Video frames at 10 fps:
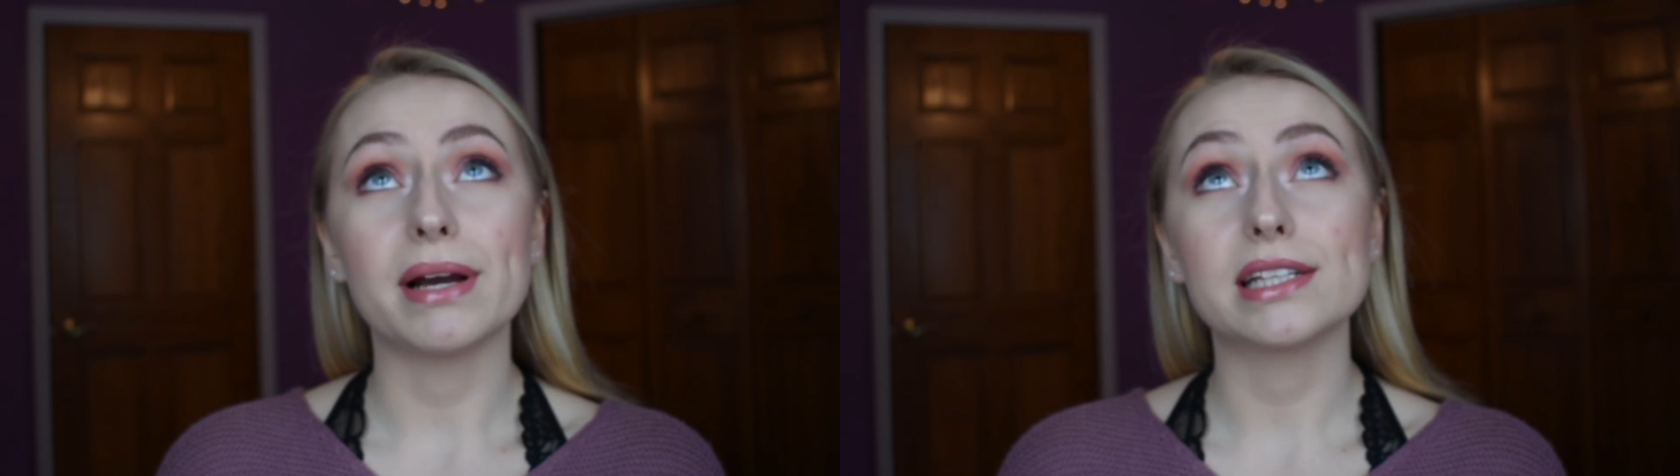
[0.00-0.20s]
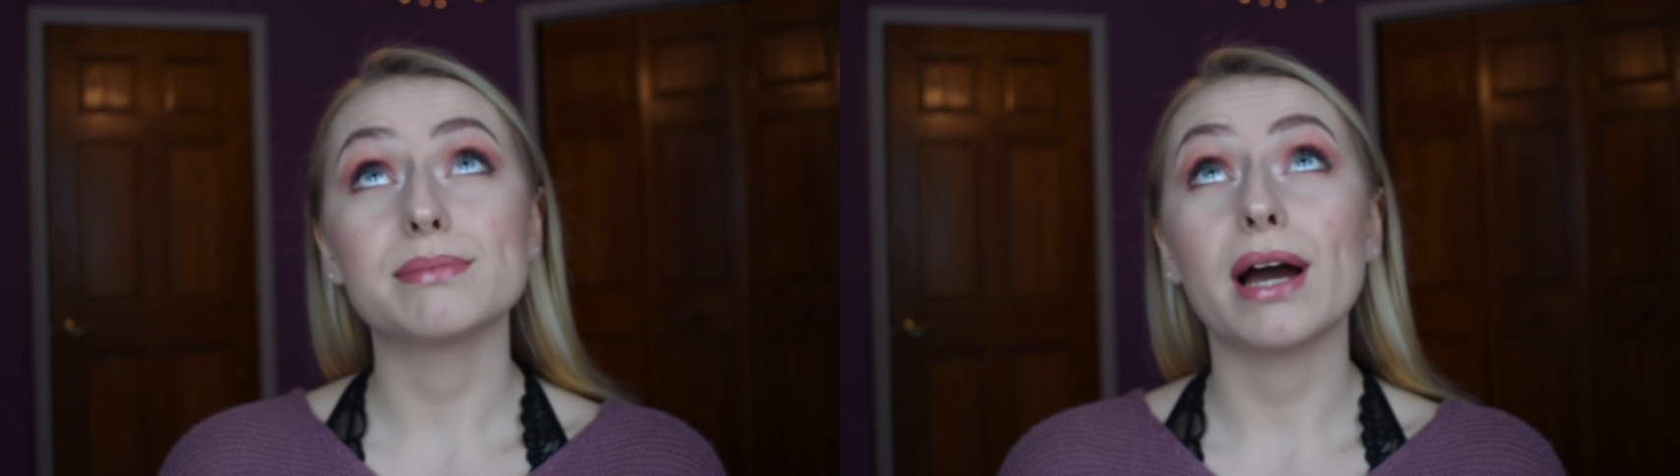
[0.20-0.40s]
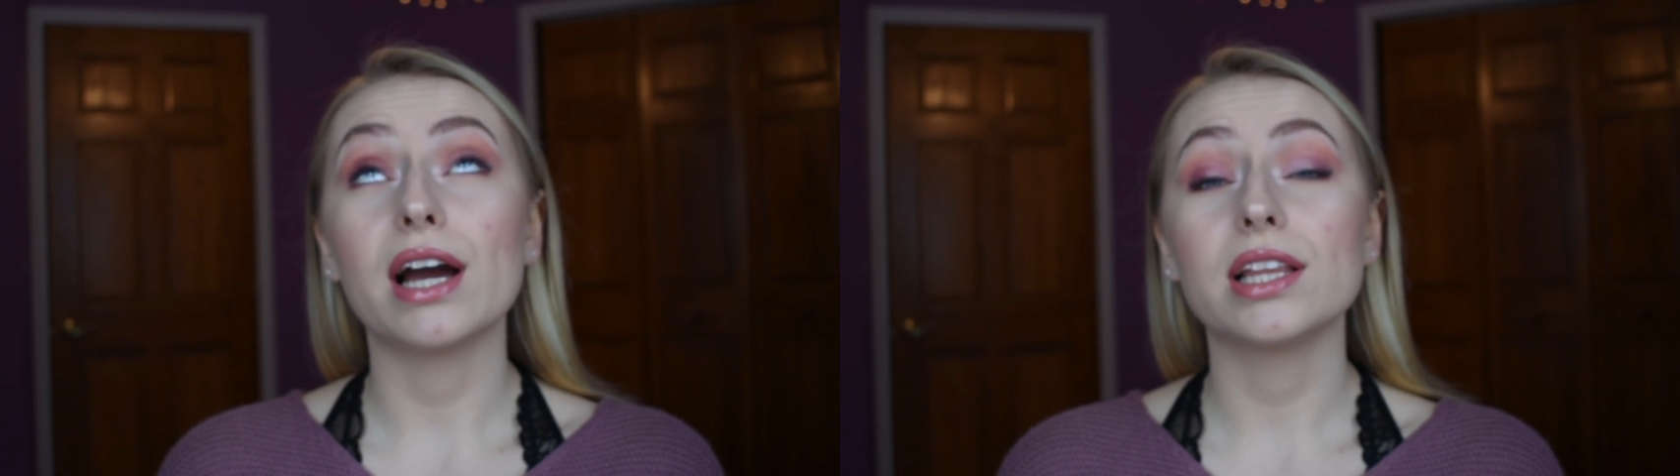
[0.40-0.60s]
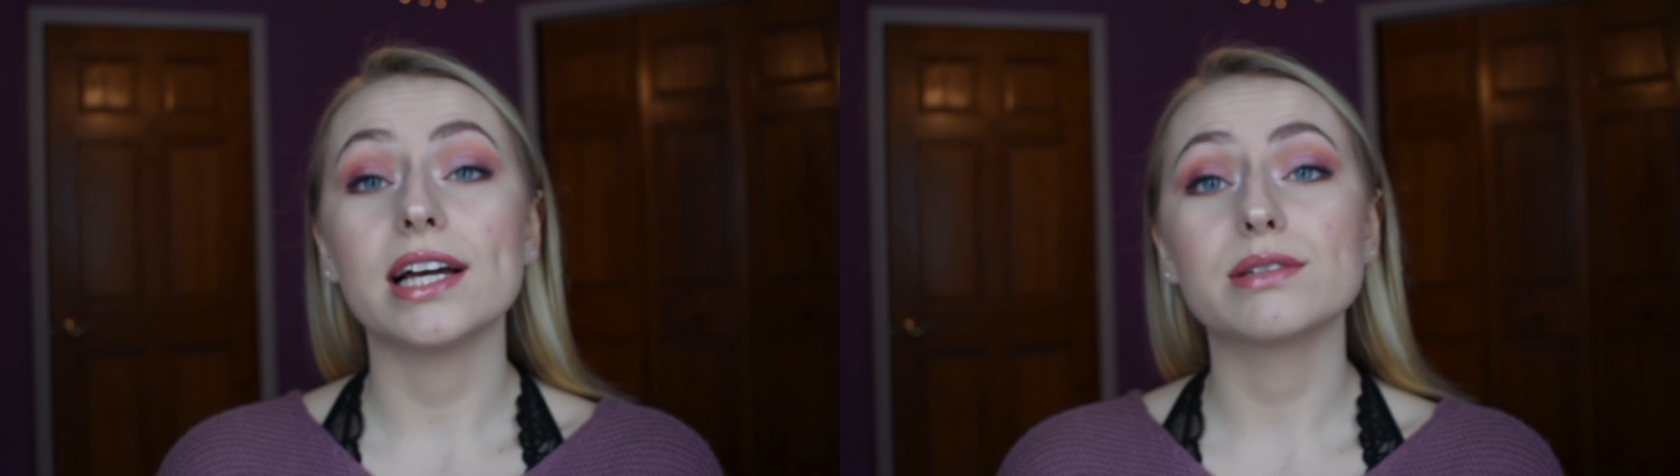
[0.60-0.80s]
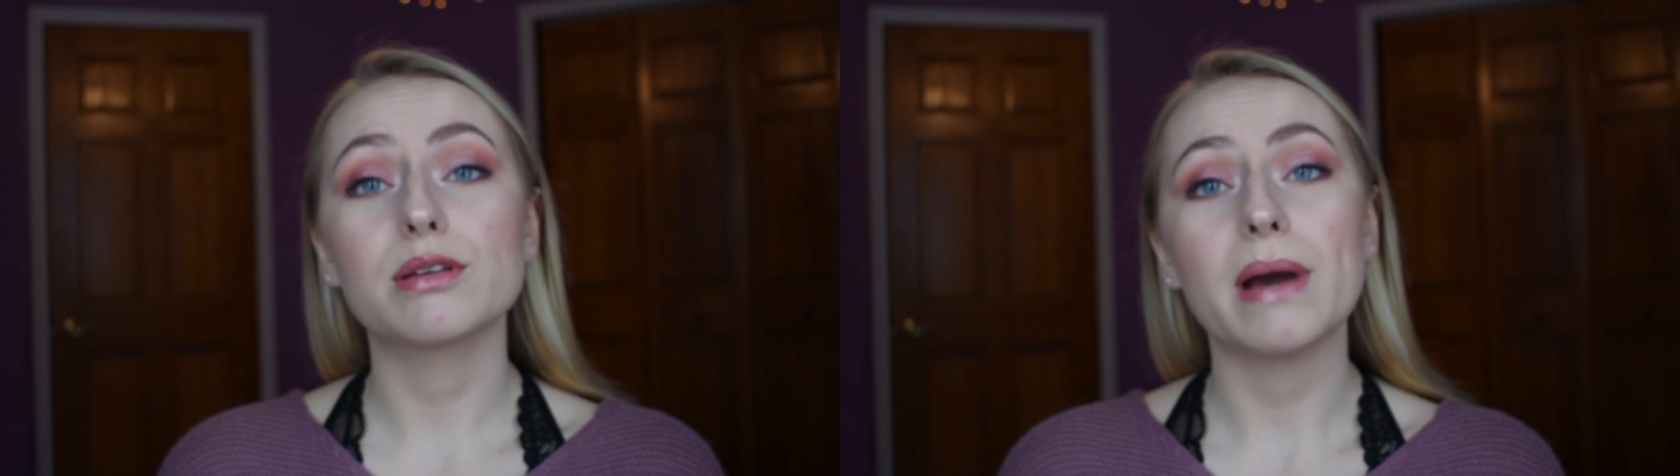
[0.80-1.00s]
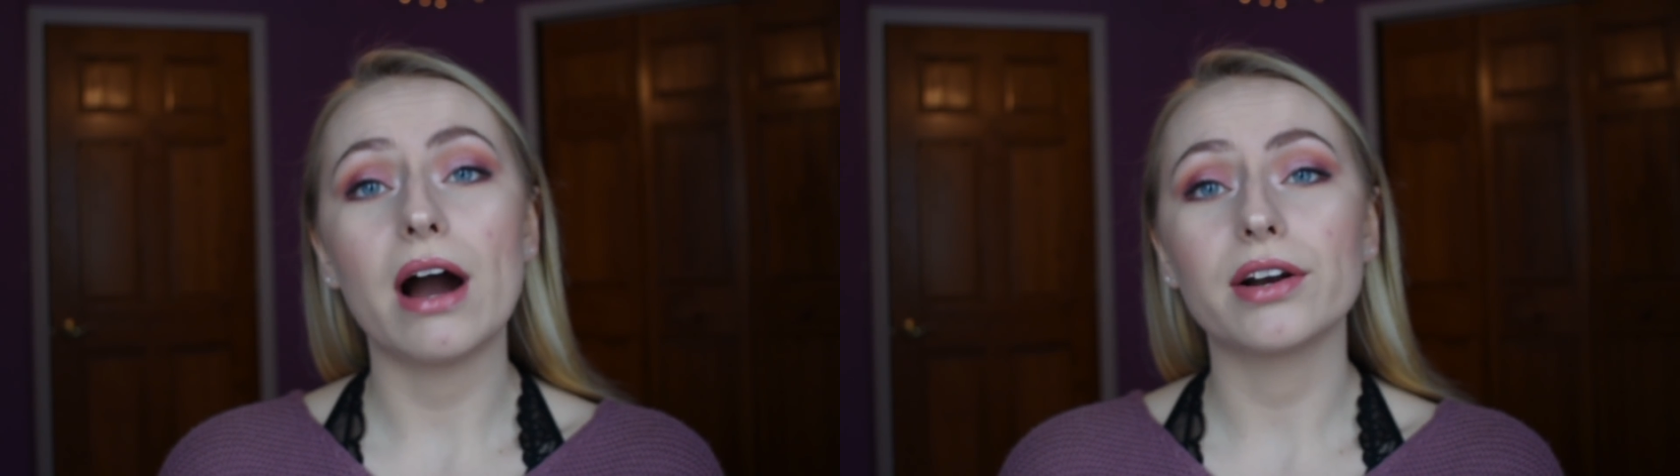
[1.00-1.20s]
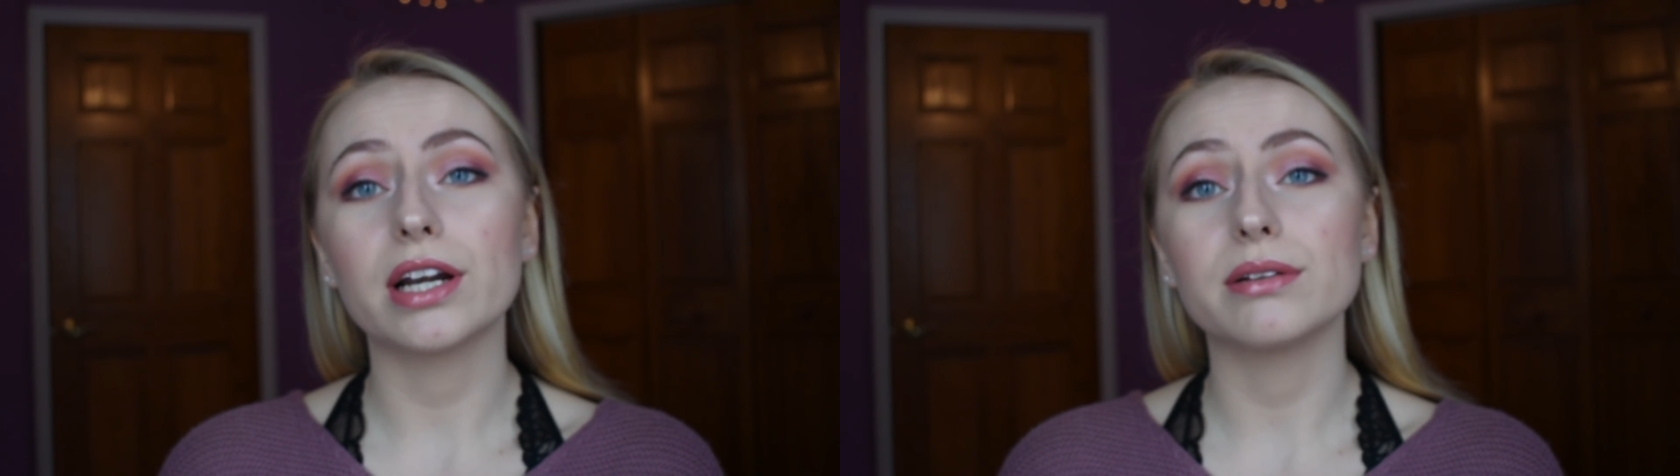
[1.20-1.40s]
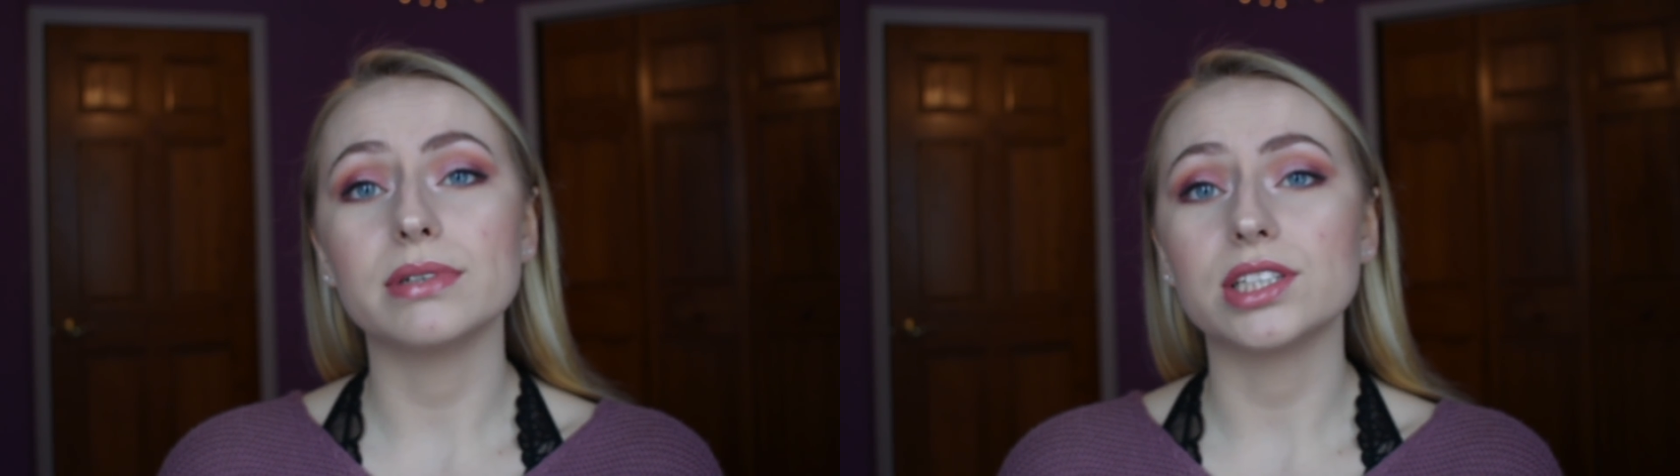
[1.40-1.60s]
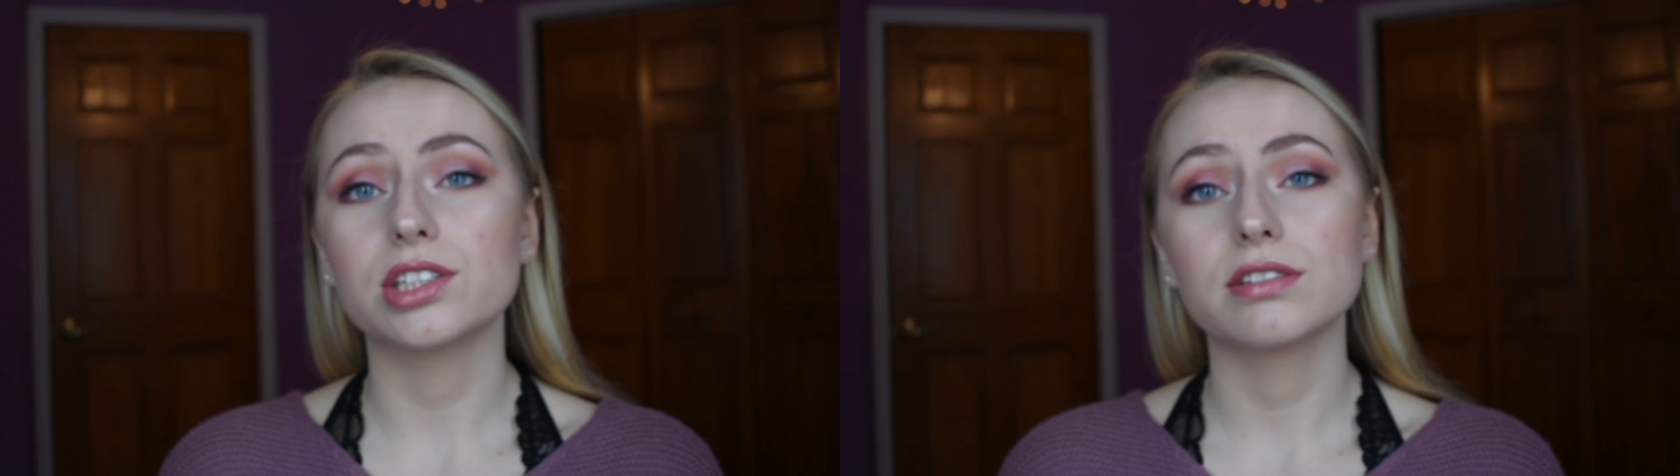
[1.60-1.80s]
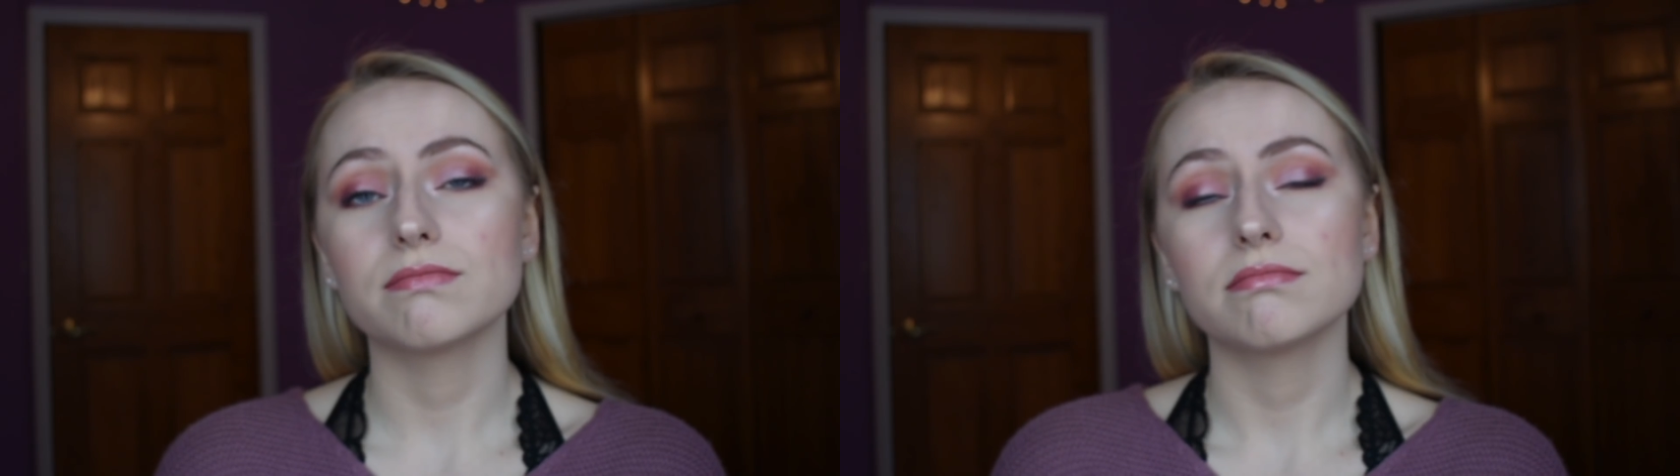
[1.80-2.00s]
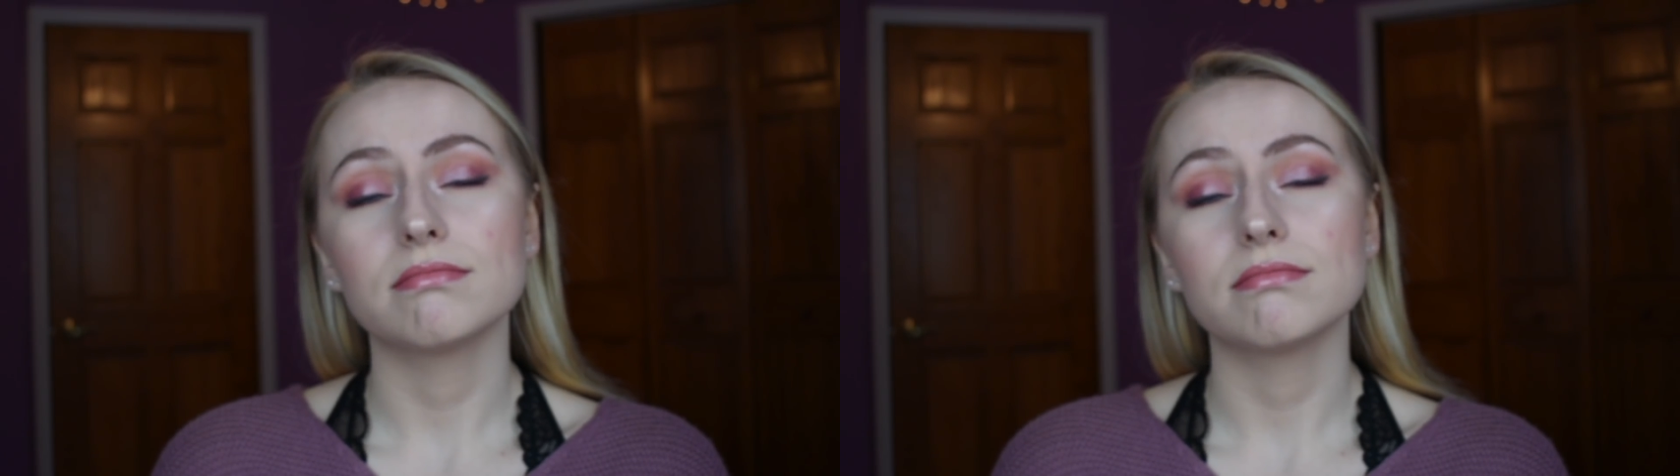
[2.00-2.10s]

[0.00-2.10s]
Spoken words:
my smile lines with powder, which